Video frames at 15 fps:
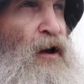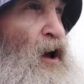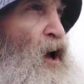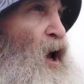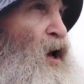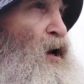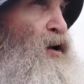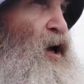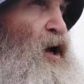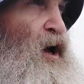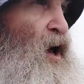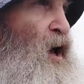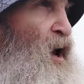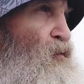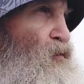And
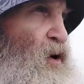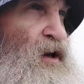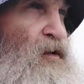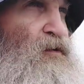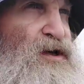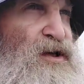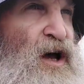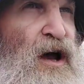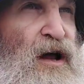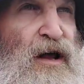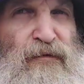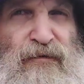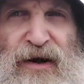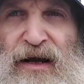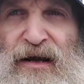Ricky and
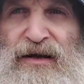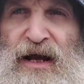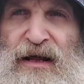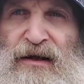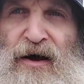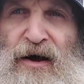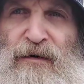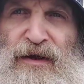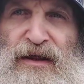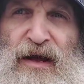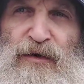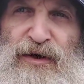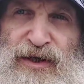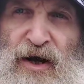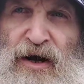the other guy, they
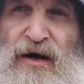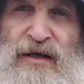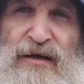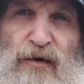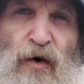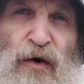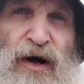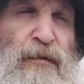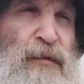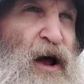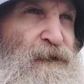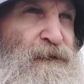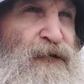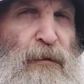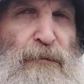were certainly talking
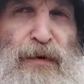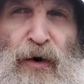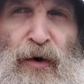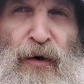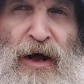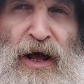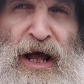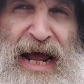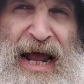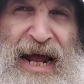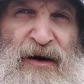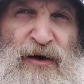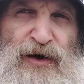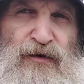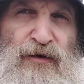about football
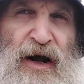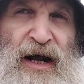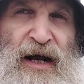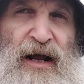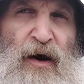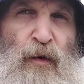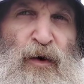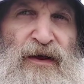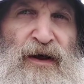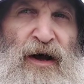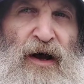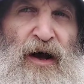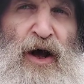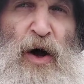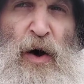in Australia with
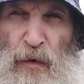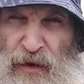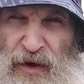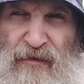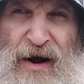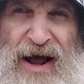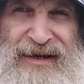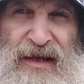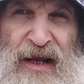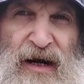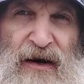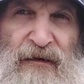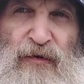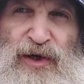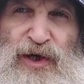a with a great
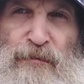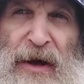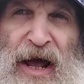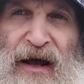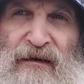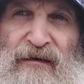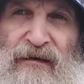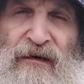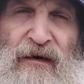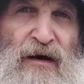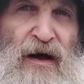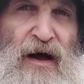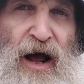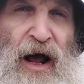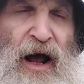deal of respect,
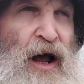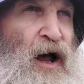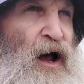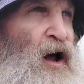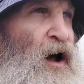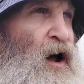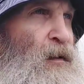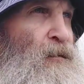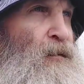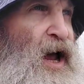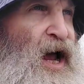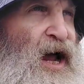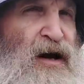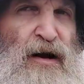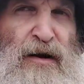
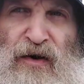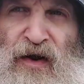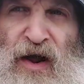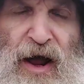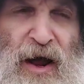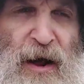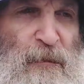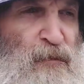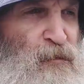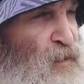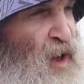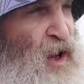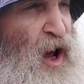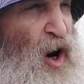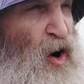and
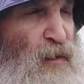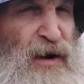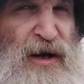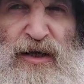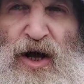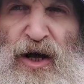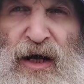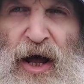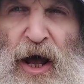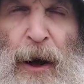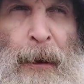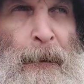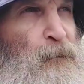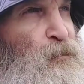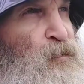almost like a